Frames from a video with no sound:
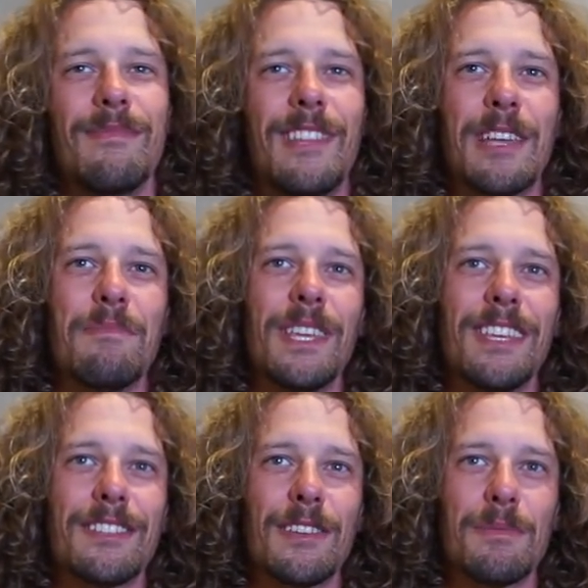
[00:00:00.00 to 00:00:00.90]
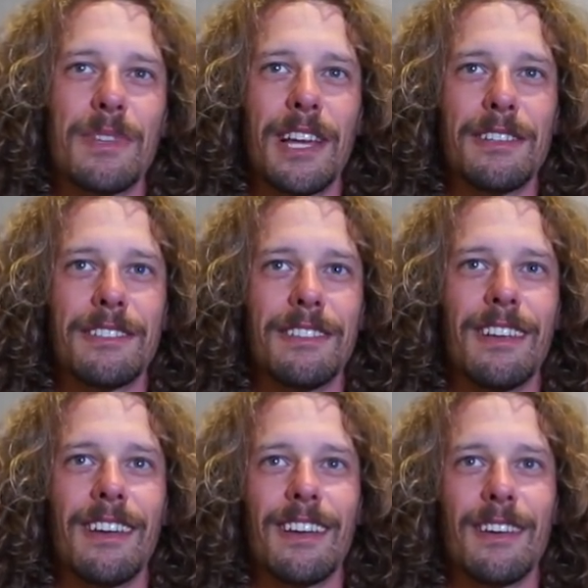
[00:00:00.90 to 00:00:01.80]
take me sometimes in
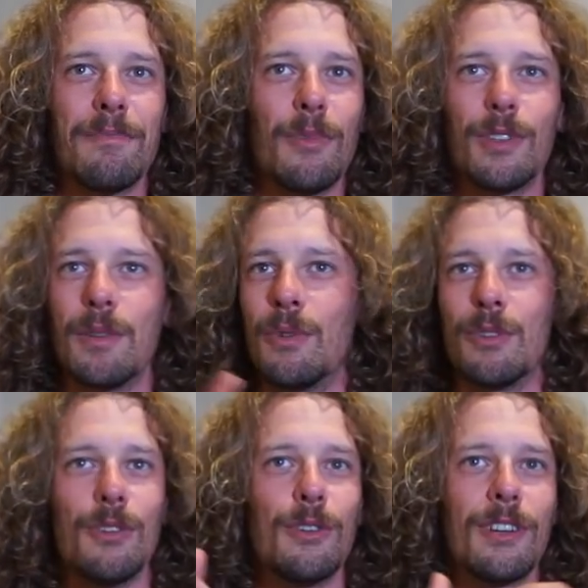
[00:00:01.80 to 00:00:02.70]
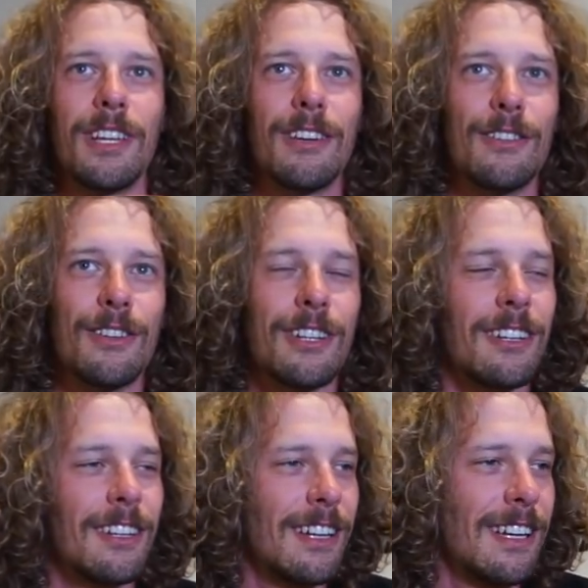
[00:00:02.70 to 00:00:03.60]
Monte Bondone, or
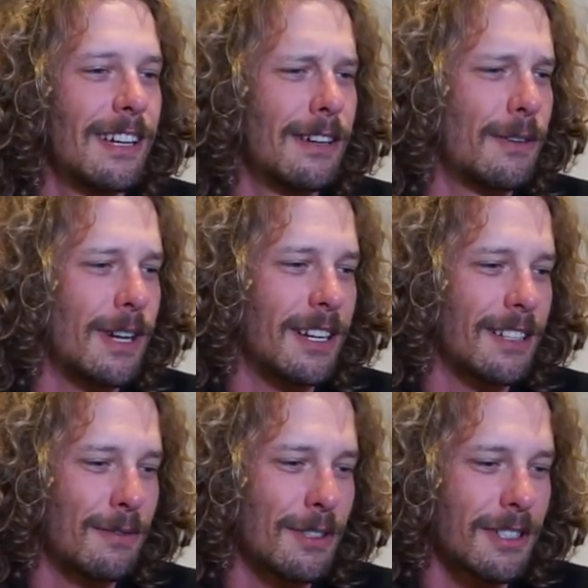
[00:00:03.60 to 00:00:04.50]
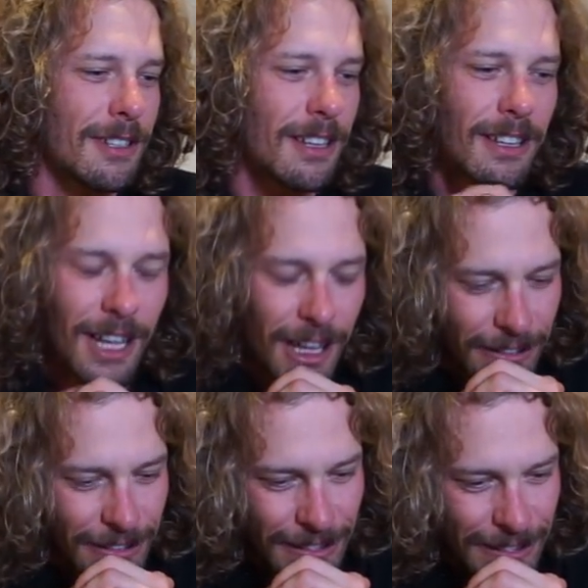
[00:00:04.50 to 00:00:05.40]
where it was
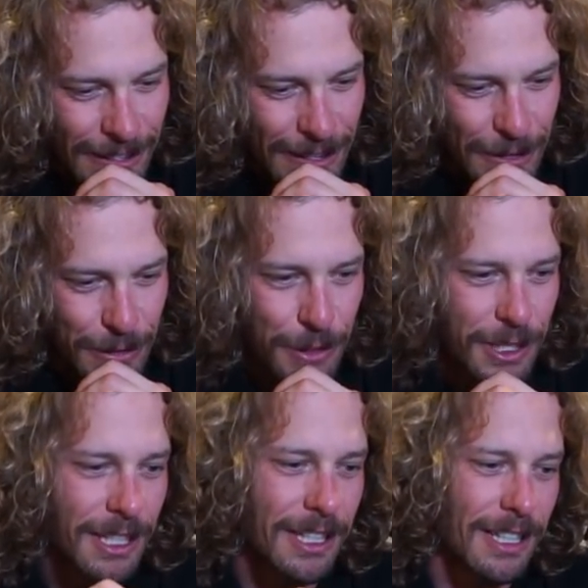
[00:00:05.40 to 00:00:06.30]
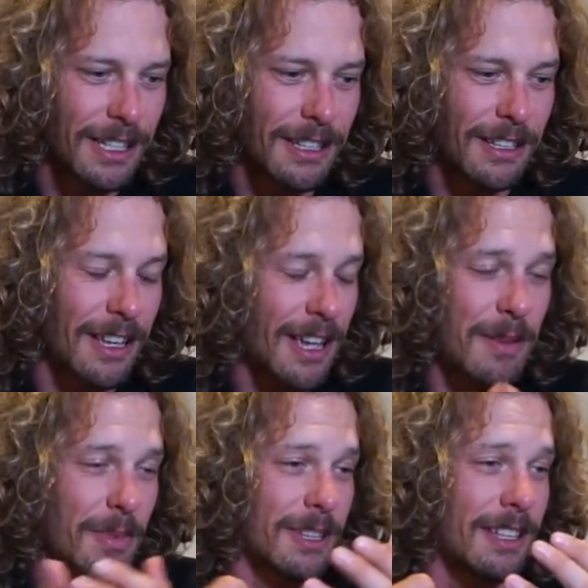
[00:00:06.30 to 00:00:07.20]
to see
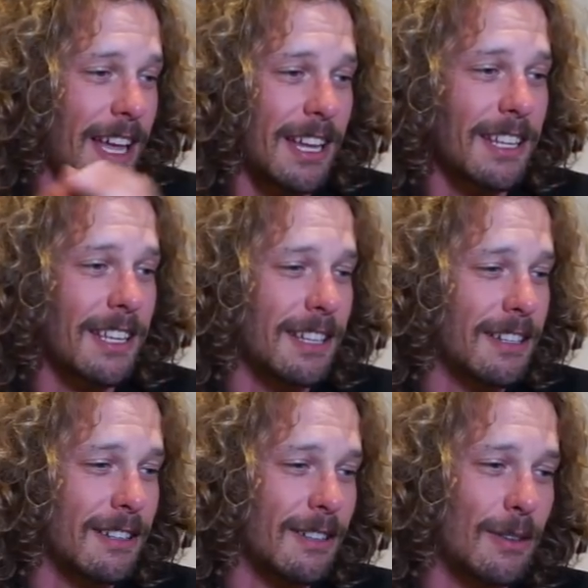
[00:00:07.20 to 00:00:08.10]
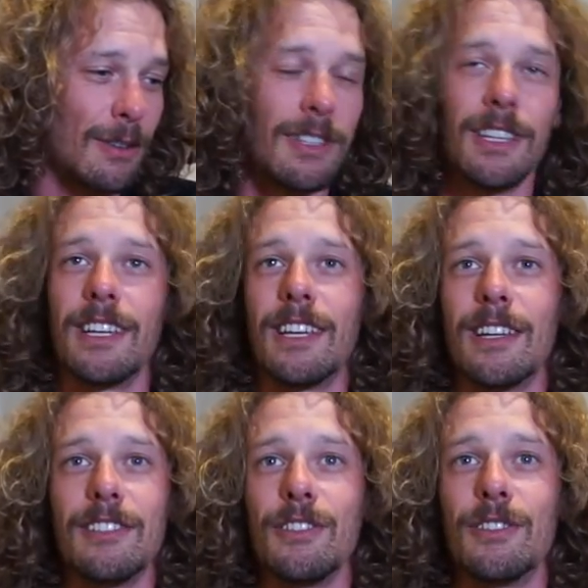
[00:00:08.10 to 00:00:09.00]
Pantani and all
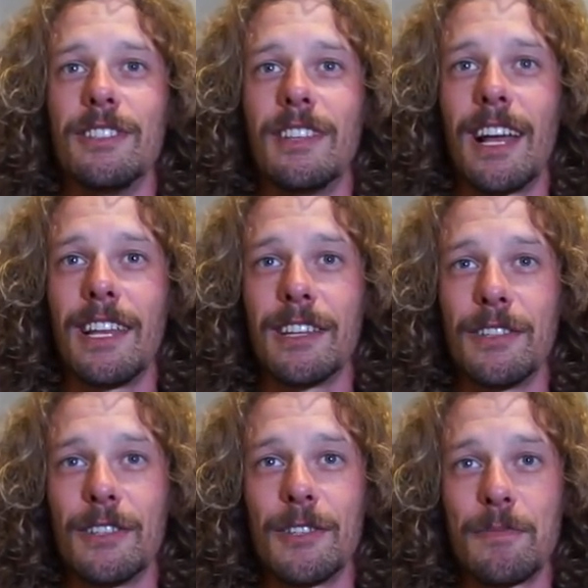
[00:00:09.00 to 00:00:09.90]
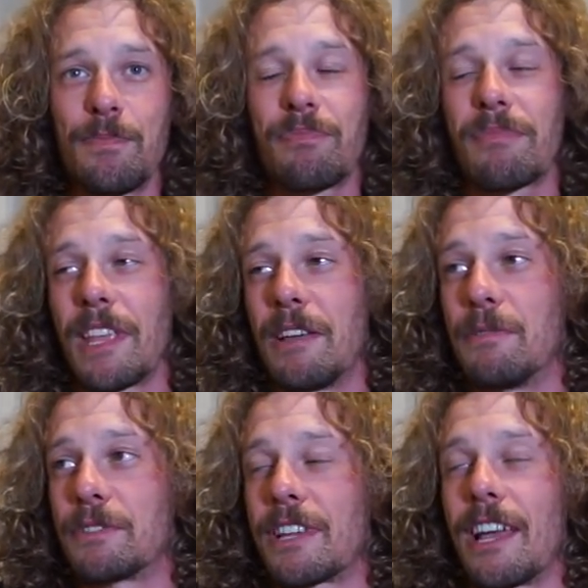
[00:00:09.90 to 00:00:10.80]
the Giro d'Italia, you know. I
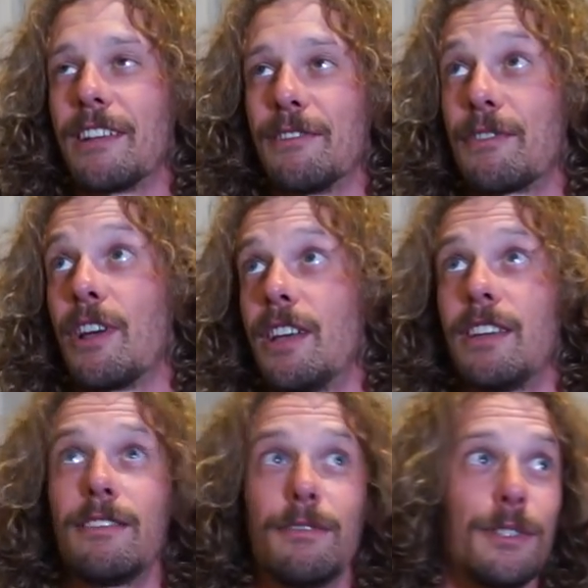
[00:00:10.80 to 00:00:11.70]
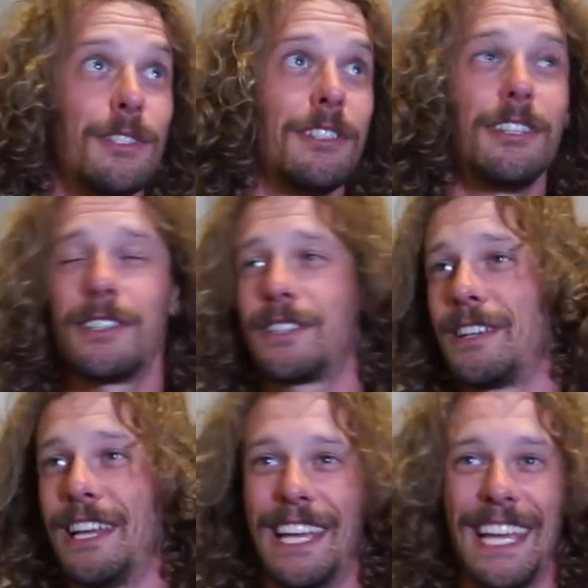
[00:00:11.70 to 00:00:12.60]
was kind of, okay, what is this?
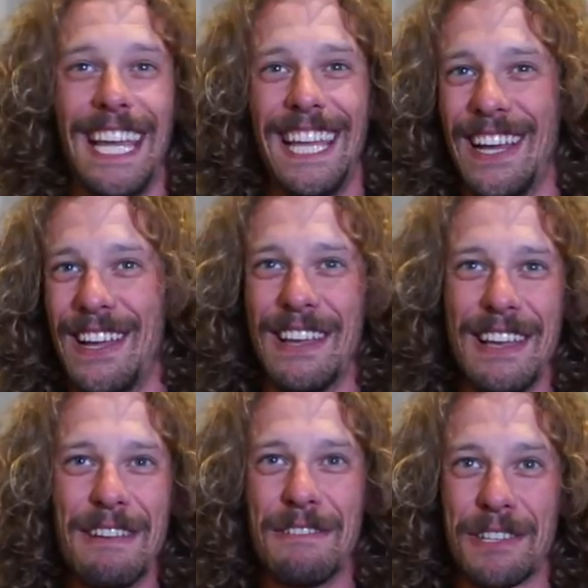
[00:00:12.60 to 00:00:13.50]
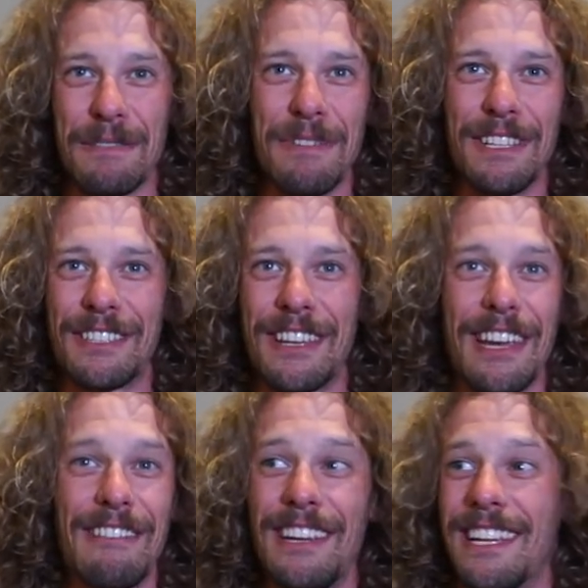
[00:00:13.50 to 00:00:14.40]
It was a bit
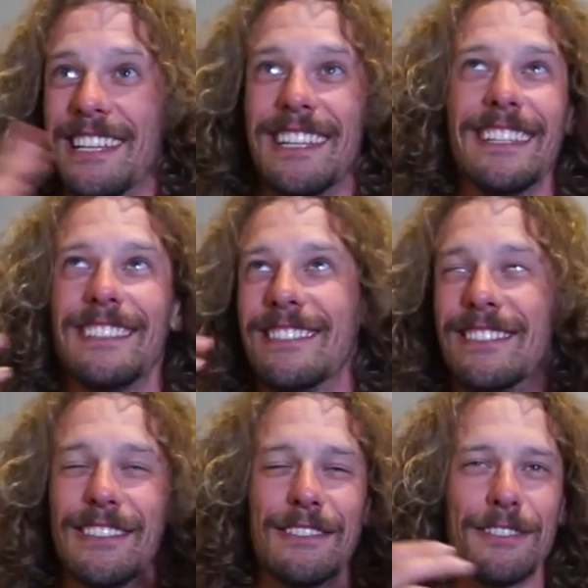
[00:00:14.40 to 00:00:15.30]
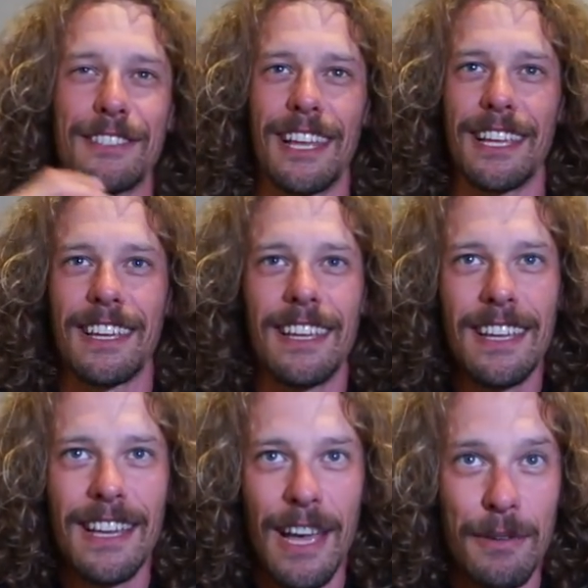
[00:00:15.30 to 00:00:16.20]
scary, and I don't know,
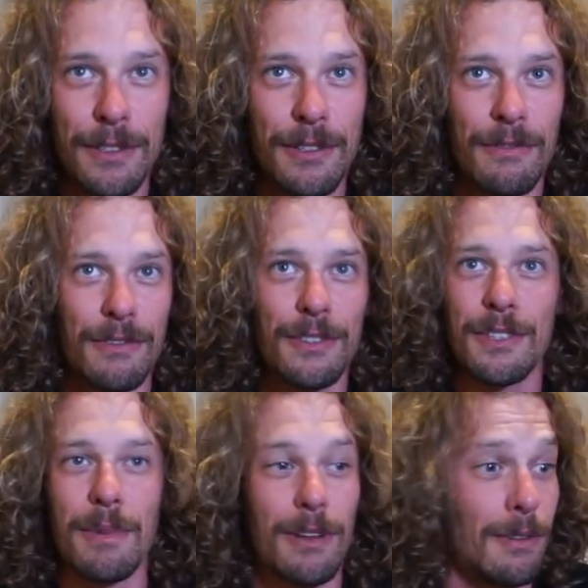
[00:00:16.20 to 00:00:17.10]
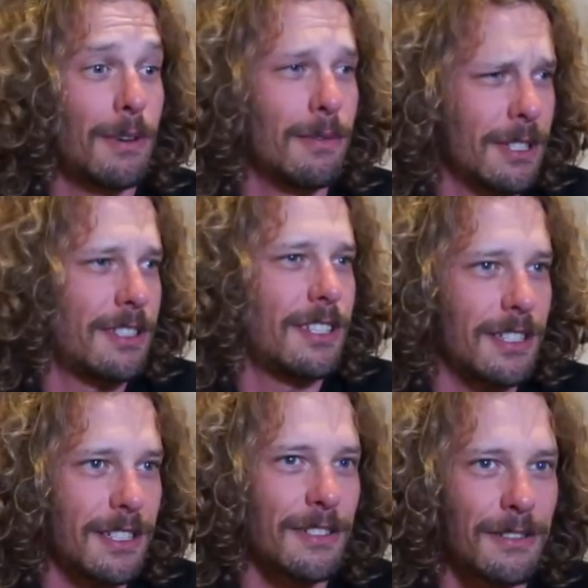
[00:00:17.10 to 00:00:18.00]
I was confused about, well, what is
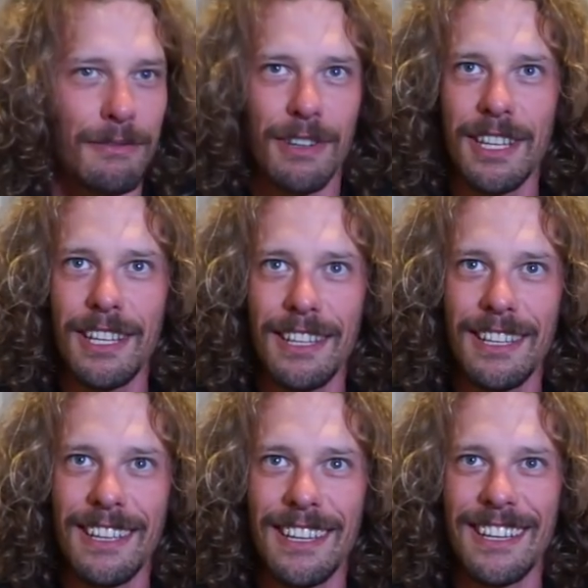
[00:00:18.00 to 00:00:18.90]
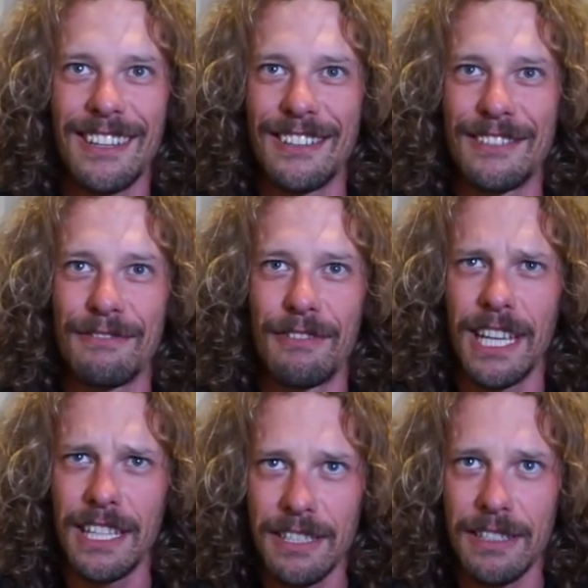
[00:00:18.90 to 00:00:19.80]
this? It's really a
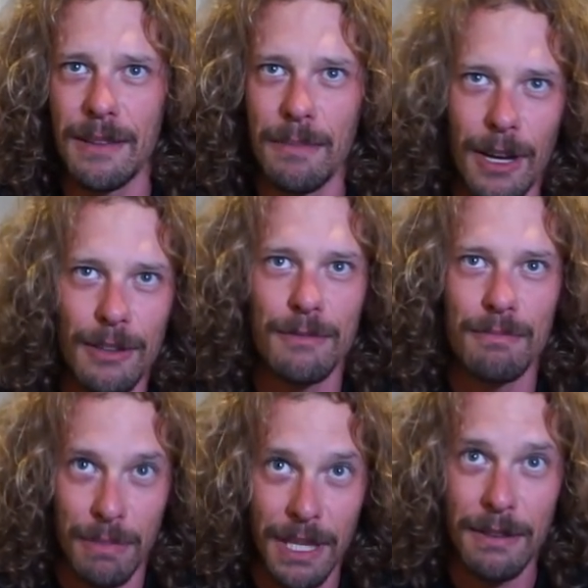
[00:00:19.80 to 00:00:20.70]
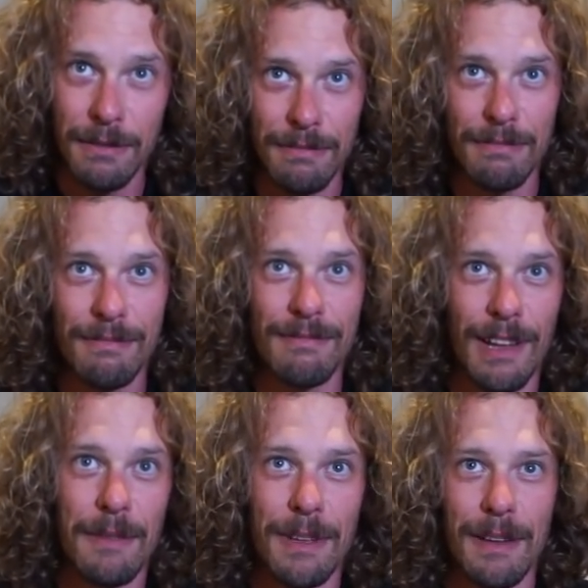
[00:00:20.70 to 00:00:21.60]
race about big,
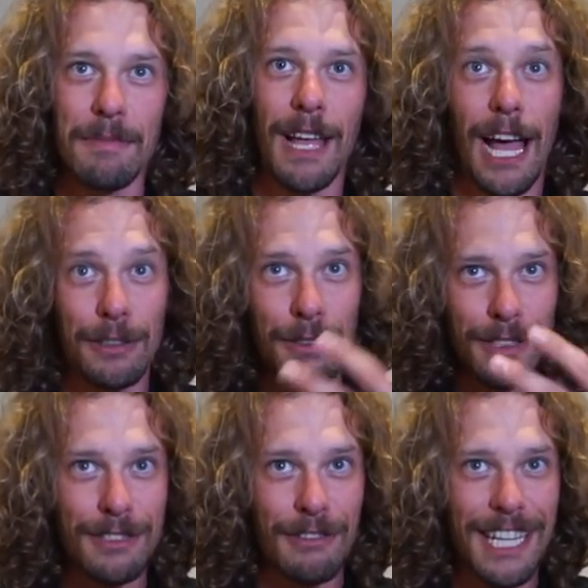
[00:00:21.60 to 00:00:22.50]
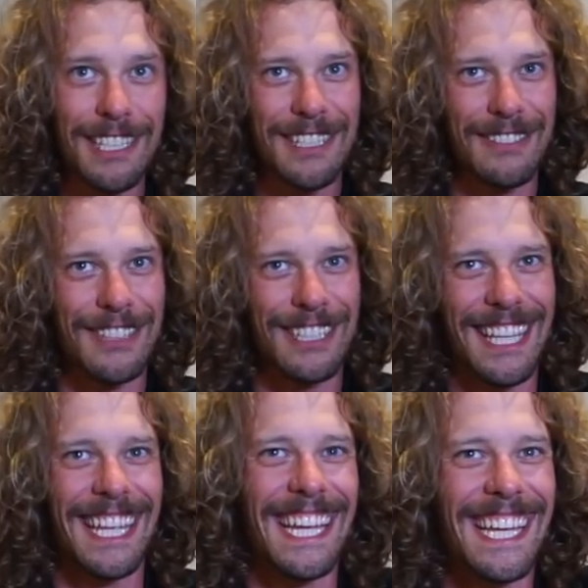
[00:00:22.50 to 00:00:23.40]
I mean, adult race, or
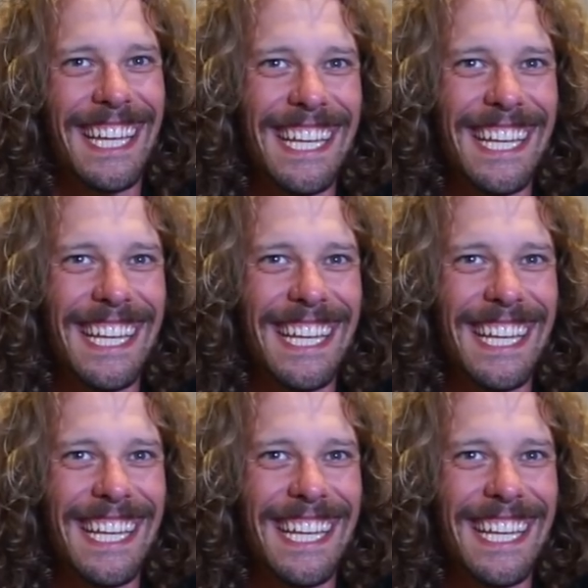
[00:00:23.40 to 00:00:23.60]
what?